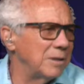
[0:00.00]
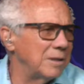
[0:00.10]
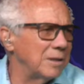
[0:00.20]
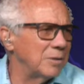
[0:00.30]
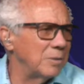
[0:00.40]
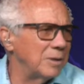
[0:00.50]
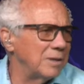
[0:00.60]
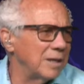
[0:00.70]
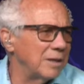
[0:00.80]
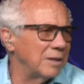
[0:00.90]
this. One
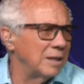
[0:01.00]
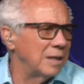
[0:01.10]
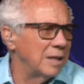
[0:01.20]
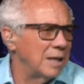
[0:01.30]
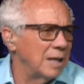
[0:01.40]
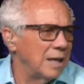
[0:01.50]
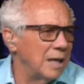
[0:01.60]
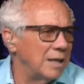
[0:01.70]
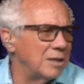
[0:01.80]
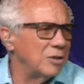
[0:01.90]
second.
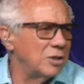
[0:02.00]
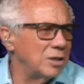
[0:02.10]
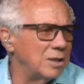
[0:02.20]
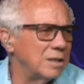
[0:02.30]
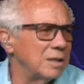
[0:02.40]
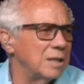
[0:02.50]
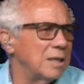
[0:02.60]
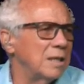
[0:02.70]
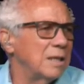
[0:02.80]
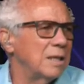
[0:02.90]
It's, it's she's
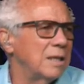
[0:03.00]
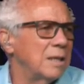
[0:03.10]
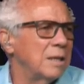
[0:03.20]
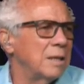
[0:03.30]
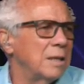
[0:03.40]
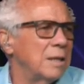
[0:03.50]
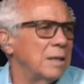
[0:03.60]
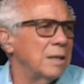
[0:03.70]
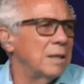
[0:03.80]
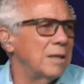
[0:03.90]

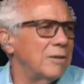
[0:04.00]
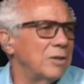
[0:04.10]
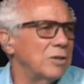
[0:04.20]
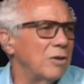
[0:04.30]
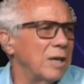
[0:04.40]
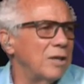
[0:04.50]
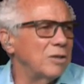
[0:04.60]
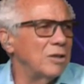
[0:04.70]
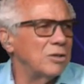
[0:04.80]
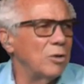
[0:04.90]
there. It is okay.
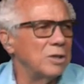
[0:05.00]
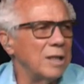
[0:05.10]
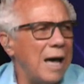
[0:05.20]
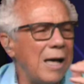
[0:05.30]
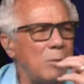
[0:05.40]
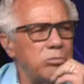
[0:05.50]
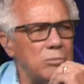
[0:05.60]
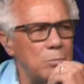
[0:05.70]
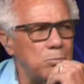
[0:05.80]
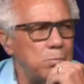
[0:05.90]
so it's Lael
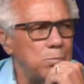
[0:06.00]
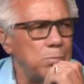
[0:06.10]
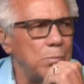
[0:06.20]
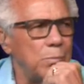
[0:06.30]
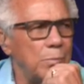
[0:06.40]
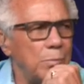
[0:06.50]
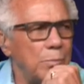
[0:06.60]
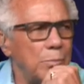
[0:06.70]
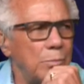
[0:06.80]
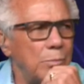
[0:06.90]

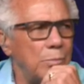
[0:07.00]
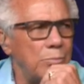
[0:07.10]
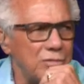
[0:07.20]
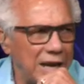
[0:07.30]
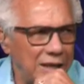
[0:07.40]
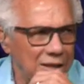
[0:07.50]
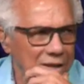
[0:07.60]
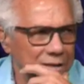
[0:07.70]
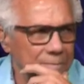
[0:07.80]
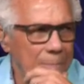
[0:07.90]
Brainard,
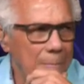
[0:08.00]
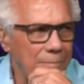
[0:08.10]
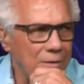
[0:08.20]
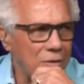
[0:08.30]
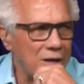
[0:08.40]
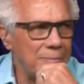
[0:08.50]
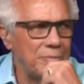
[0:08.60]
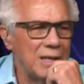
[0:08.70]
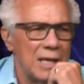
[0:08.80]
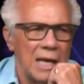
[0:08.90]
right?
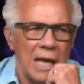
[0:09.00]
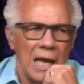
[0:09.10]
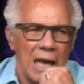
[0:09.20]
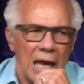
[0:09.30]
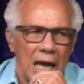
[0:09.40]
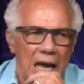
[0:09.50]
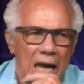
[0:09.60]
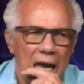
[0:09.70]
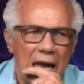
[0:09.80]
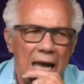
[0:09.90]

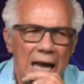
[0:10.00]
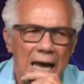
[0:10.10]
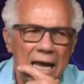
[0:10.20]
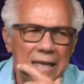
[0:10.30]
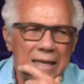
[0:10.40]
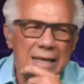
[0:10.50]
And